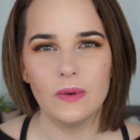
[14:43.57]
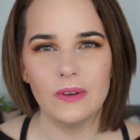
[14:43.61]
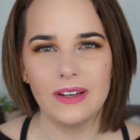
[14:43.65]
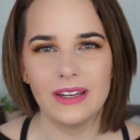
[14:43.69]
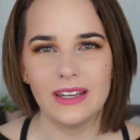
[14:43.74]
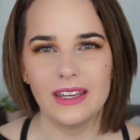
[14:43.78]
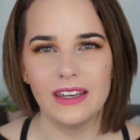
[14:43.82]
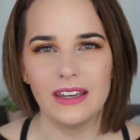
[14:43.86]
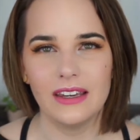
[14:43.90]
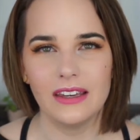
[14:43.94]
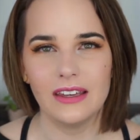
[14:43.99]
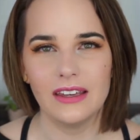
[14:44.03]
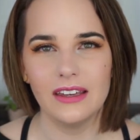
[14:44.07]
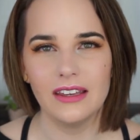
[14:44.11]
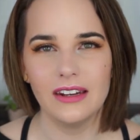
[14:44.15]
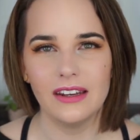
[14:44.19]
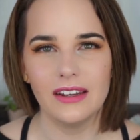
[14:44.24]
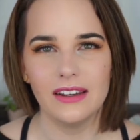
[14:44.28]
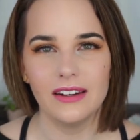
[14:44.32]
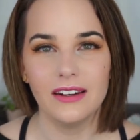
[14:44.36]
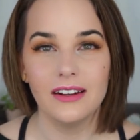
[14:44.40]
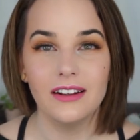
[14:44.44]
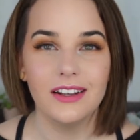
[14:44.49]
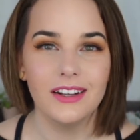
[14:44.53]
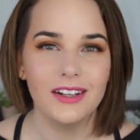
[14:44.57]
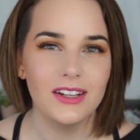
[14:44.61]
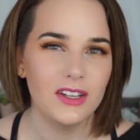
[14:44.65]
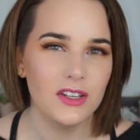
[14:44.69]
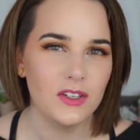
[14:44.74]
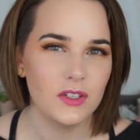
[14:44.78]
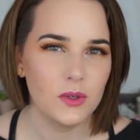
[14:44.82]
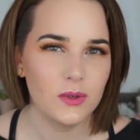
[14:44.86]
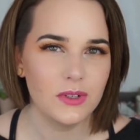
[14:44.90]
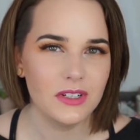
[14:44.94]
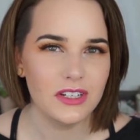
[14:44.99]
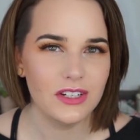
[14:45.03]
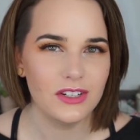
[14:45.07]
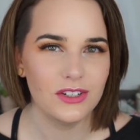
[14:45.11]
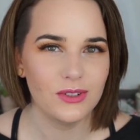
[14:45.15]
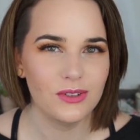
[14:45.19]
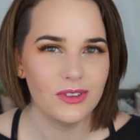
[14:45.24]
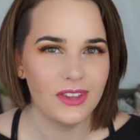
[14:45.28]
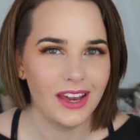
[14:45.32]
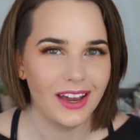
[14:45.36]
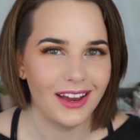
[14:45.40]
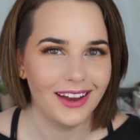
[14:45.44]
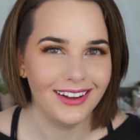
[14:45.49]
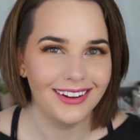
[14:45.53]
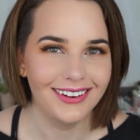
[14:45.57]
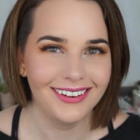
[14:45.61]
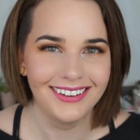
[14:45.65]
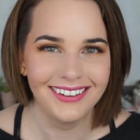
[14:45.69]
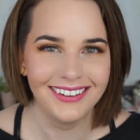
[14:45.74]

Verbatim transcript: I can't get it. So it did do that.